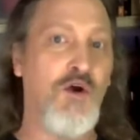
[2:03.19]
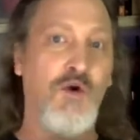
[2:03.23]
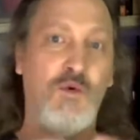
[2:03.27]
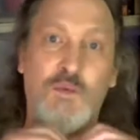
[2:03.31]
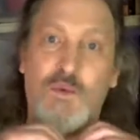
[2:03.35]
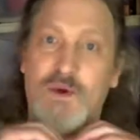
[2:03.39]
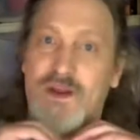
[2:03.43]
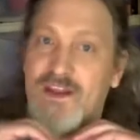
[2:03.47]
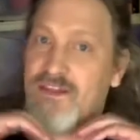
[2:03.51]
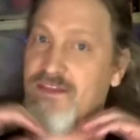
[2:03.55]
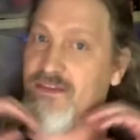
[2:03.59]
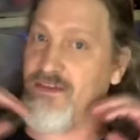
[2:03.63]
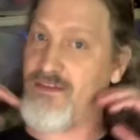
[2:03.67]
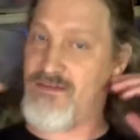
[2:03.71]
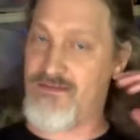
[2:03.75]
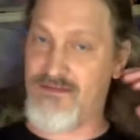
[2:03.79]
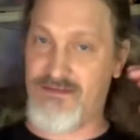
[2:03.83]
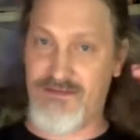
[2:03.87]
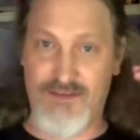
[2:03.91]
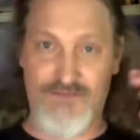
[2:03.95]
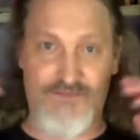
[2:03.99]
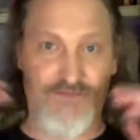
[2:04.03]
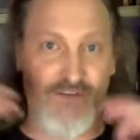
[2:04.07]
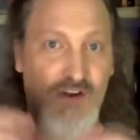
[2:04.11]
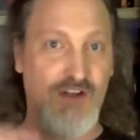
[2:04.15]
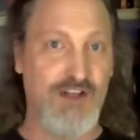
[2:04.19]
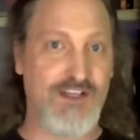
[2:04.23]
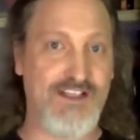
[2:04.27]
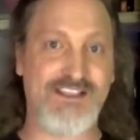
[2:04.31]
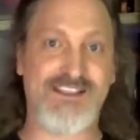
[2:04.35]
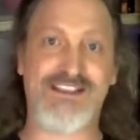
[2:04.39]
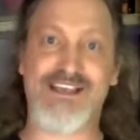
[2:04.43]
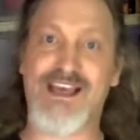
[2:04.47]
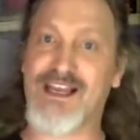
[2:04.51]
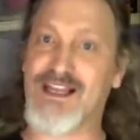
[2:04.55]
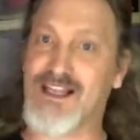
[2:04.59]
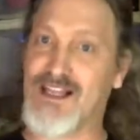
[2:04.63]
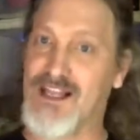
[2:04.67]
with the falling
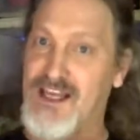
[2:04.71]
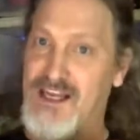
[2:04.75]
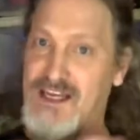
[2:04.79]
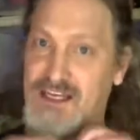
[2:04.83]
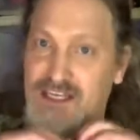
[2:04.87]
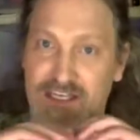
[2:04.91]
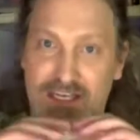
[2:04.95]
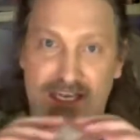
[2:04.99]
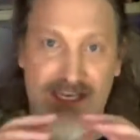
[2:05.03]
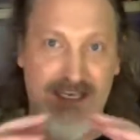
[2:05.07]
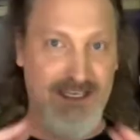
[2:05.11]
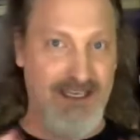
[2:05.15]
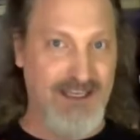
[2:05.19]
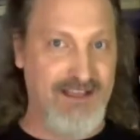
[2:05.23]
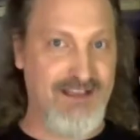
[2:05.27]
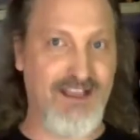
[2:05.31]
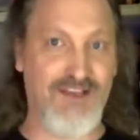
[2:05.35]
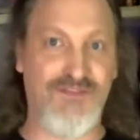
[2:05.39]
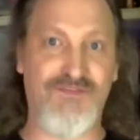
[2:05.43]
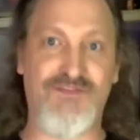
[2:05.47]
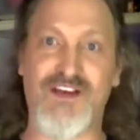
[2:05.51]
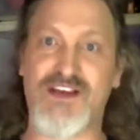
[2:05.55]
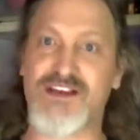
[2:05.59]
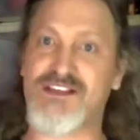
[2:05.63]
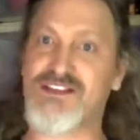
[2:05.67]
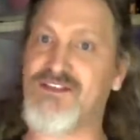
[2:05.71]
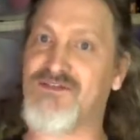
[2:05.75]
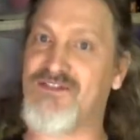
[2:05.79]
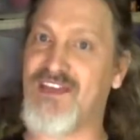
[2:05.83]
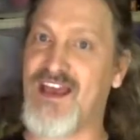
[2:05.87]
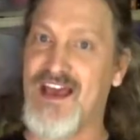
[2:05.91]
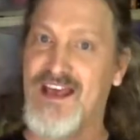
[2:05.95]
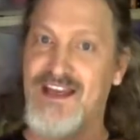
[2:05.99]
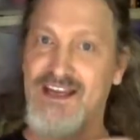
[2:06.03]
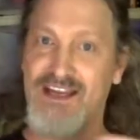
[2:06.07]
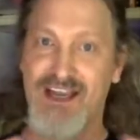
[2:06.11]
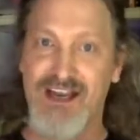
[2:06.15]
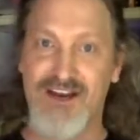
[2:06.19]
satellite and the effects of
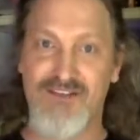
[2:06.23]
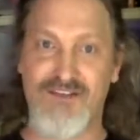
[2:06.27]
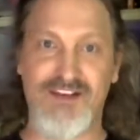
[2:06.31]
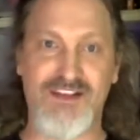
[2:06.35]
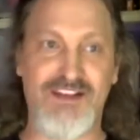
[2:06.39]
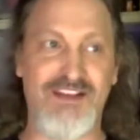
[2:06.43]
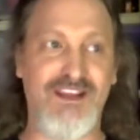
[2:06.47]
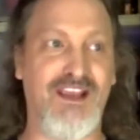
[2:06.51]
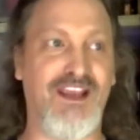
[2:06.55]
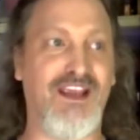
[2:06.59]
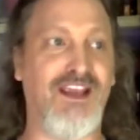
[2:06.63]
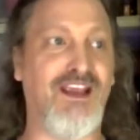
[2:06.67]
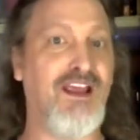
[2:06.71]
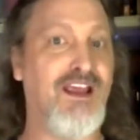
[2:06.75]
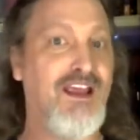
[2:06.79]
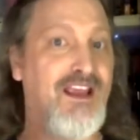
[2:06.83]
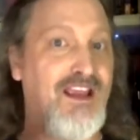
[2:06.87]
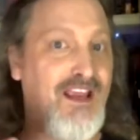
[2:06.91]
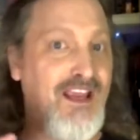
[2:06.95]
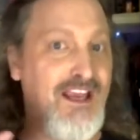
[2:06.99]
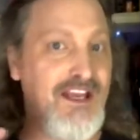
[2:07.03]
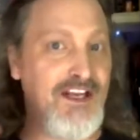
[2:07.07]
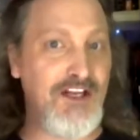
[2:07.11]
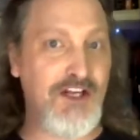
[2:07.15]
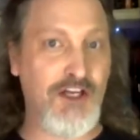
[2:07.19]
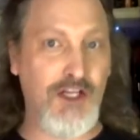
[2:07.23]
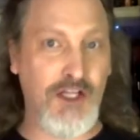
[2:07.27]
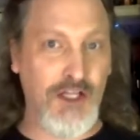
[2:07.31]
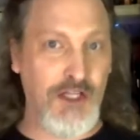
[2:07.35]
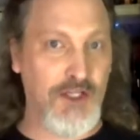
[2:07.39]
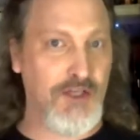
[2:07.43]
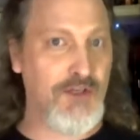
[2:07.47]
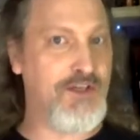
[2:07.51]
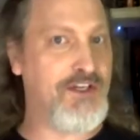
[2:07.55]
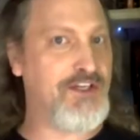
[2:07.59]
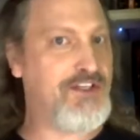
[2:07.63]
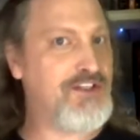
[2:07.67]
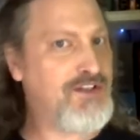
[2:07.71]
that and everything
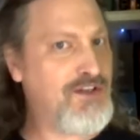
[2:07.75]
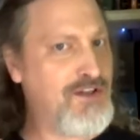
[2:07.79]
included.